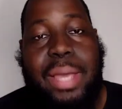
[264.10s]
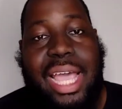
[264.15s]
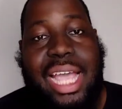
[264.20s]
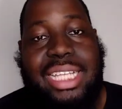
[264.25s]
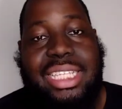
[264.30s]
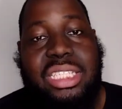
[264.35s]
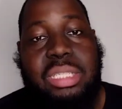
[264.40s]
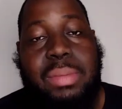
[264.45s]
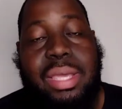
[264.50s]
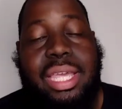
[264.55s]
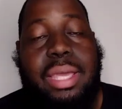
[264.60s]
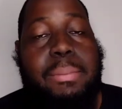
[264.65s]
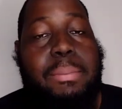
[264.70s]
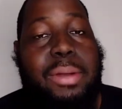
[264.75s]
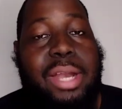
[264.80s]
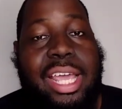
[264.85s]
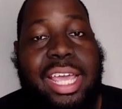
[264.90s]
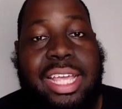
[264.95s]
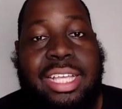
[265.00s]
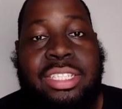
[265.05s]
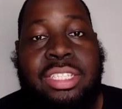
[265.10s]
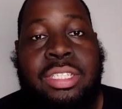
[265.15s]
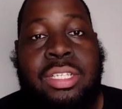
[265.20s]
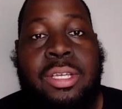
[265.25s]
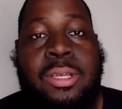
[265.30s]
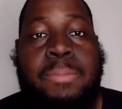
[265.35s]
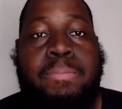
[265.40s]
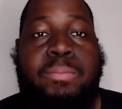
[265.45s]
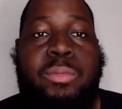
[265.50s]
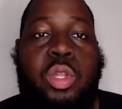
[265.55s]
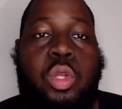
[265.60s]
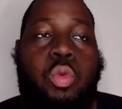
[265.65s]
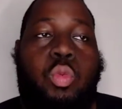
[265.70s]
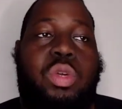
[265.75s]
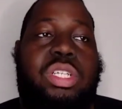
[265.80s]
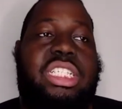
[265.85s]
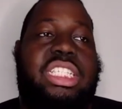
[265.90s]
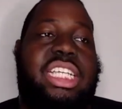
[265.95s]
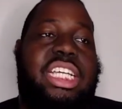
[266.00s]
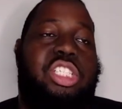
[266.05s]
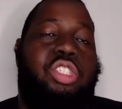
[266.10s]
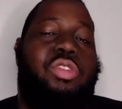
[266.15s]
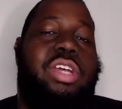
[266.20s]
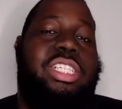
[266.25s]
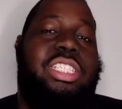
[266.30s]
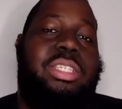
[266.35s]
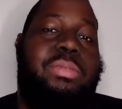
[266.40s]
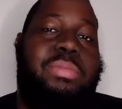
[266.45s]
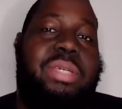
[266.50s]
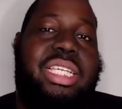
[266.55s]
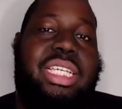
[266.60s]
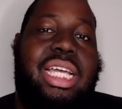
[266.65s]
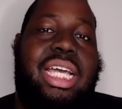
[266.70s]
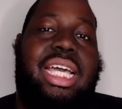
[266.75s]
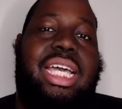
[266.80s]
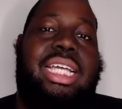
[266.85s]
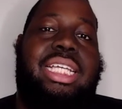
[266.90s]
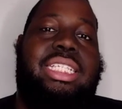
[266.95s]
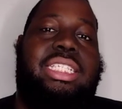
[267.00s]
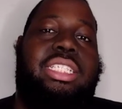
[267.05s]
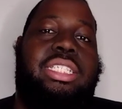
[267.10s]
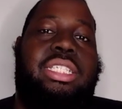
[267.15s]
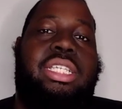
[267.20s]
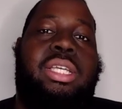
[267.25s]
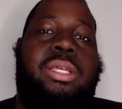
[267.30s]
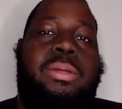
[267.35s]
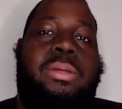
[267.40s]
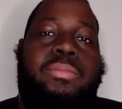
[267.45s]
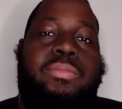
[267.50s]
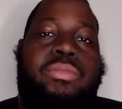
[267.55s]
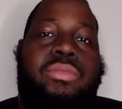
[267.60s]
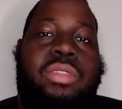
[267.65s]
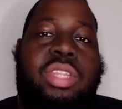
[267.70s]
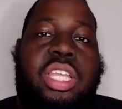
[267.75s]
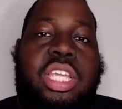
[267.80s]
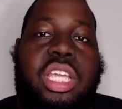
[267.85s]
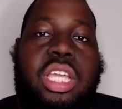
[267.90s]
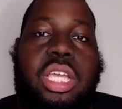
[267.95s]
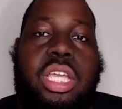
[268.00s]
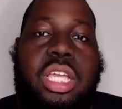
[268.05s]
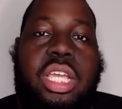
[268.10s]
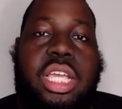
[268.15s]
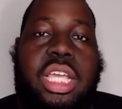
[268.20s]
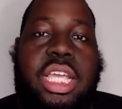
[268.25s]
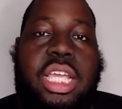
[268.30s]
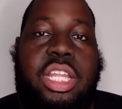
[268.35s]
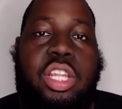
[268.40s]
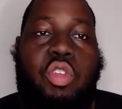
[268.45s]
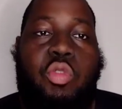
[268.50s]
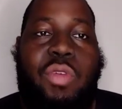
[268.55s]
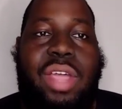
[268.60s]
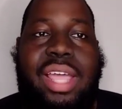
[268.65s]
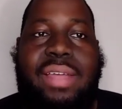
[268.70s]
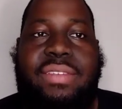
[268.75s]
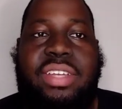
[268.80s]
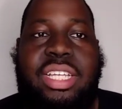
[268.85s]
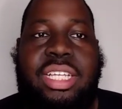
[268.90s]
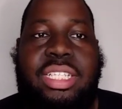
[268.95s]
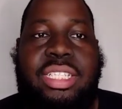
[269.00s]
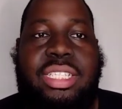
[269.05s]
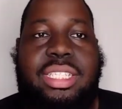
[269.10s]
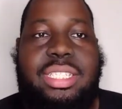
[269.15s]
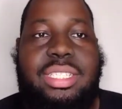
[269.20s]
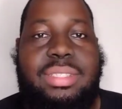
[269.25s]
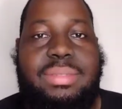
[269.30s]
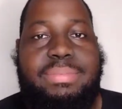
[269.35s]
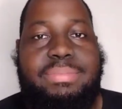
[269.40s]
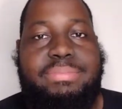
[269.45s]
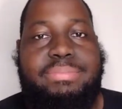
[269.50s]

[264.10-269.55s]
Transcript: passes, making plays, which is interesting because the Ravens,